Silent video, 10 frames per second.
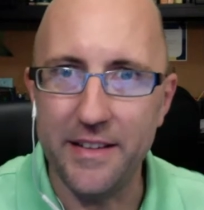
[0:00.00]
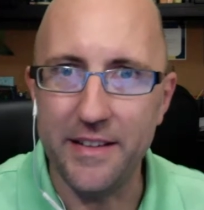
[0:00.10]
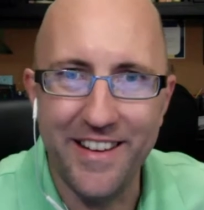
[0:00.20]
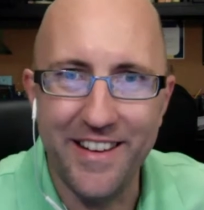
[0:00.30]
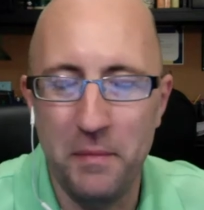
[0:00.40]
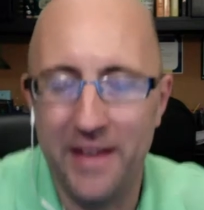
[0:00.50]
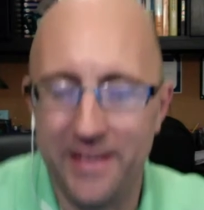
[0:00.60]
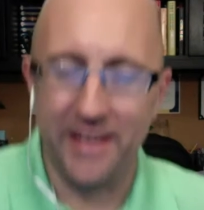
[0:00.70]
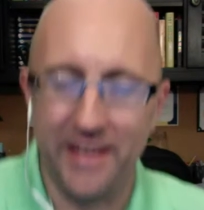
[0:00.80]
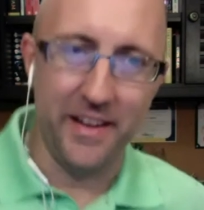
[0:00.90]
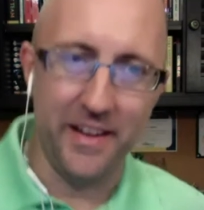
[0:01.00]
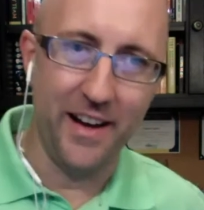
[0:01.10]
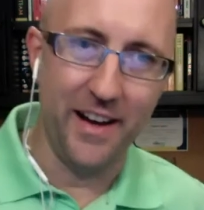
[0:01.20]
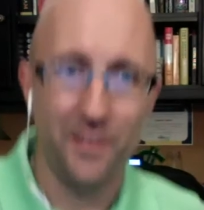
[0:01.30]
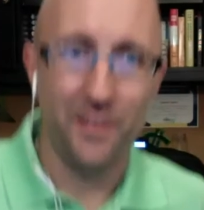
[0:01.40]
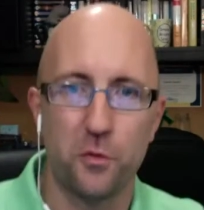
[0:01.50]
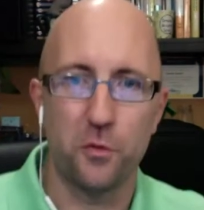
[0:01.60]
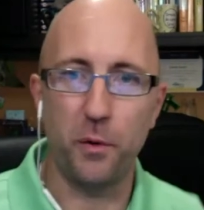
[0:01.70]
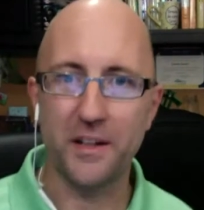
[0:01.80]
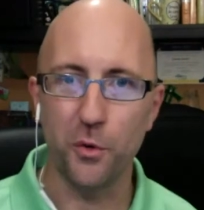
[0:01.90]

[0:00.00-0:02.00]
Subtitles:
We met, and it's pretty cool.